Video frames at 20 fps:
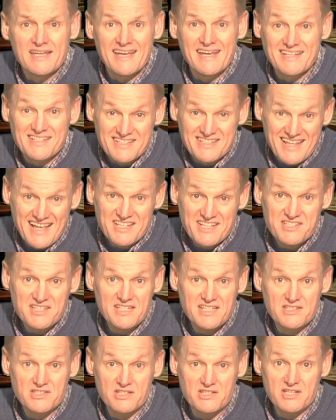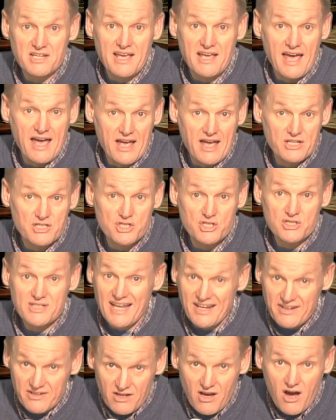It is less easy to catch
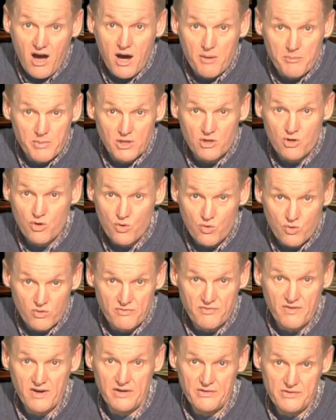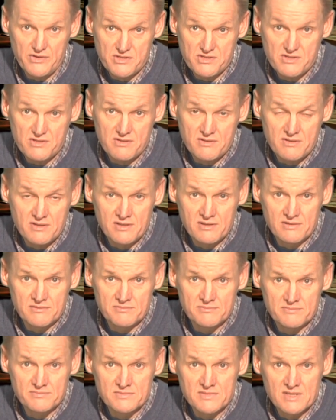than the common cold virus.
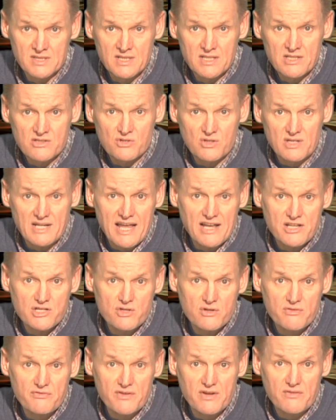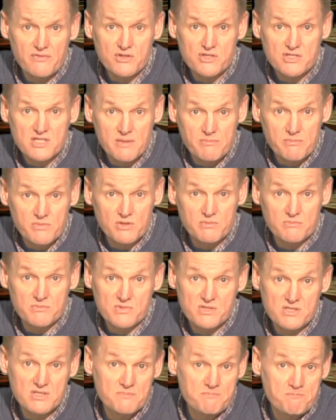So, glandular fever
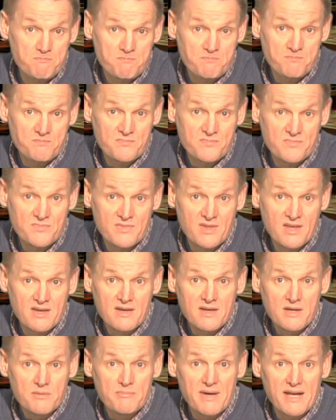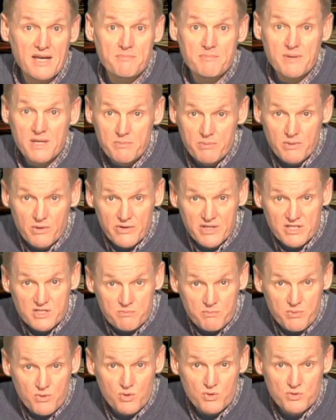symptoms Many people are
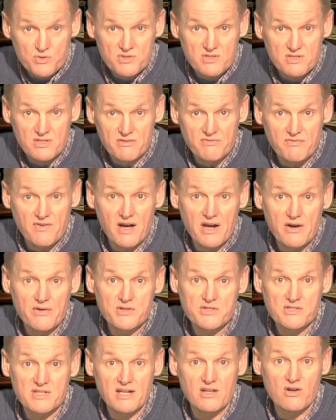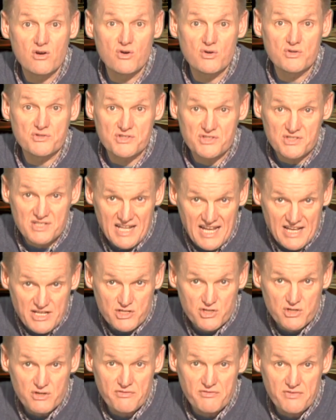exposed to the virus that causes
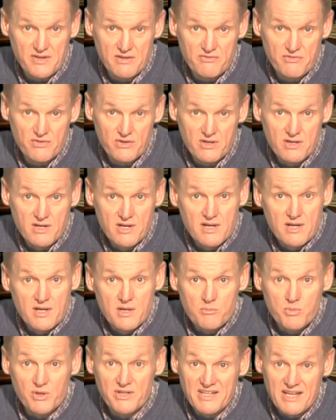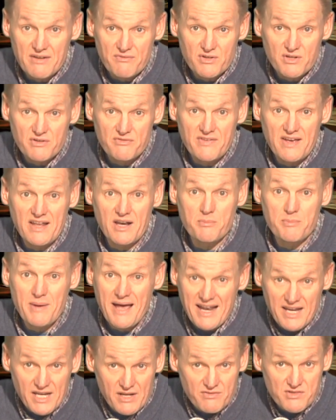glandular fever, but never develop
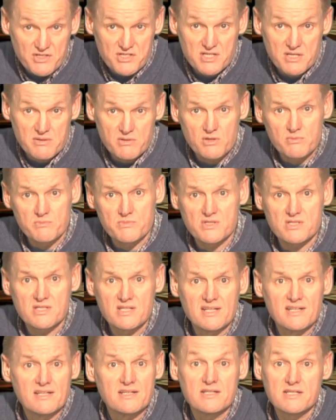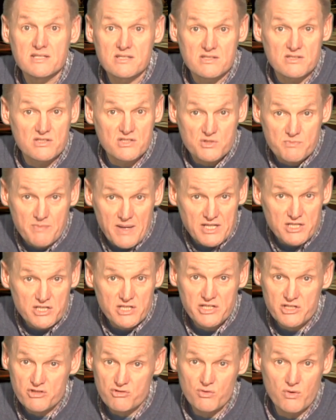any of the symptoms. This is
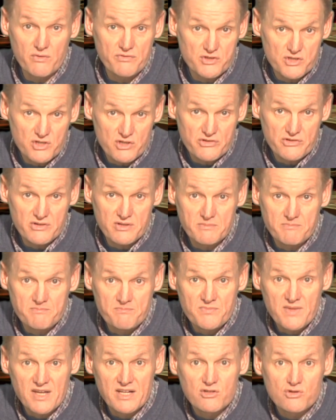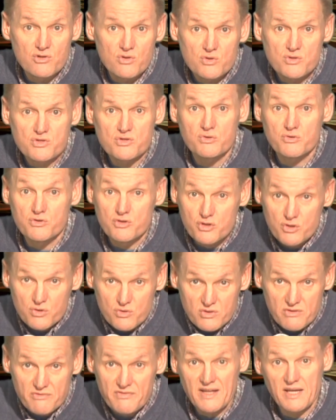especially true of children. In those who
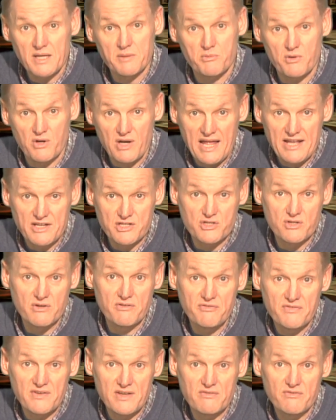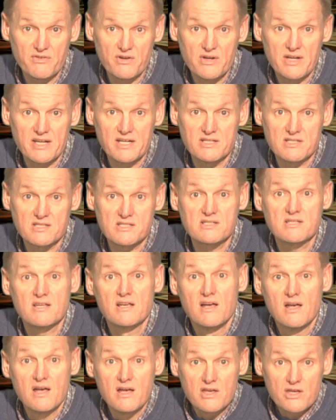do develop glandular fever, it
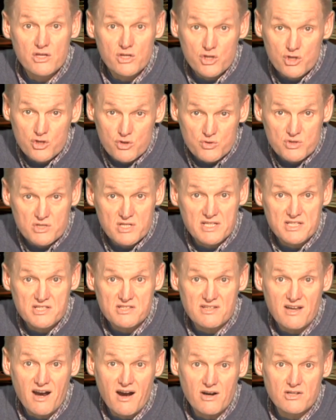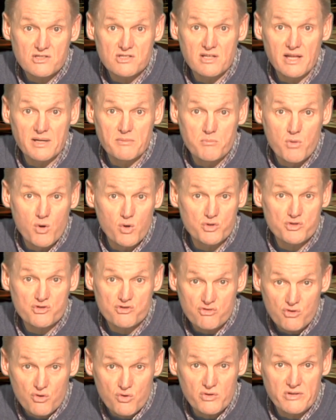is usually starts like
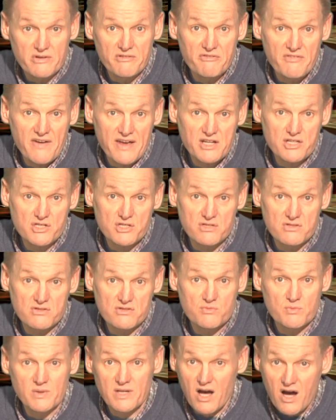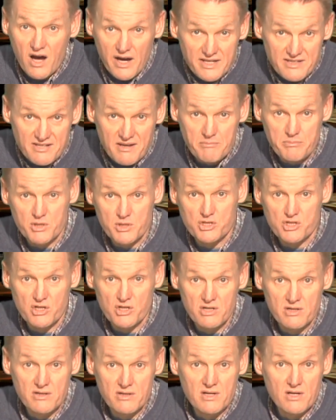most throat infections with a high
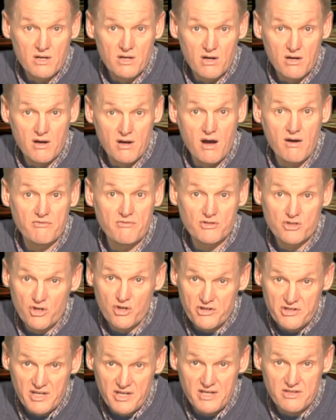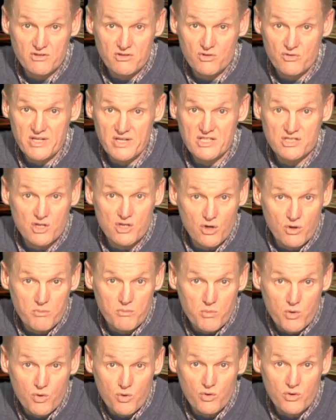temperature of 38 degrees or
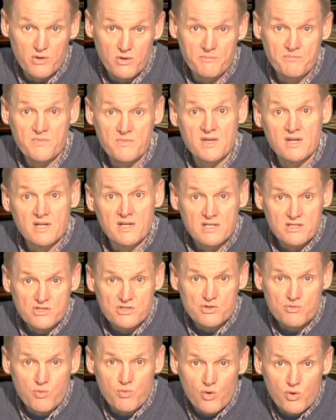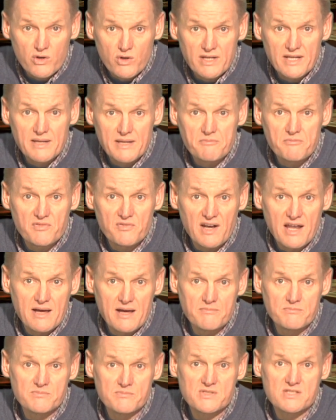more, swollen lymph
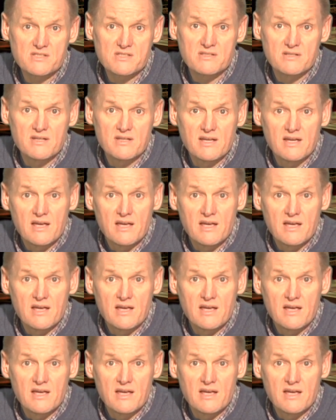glands,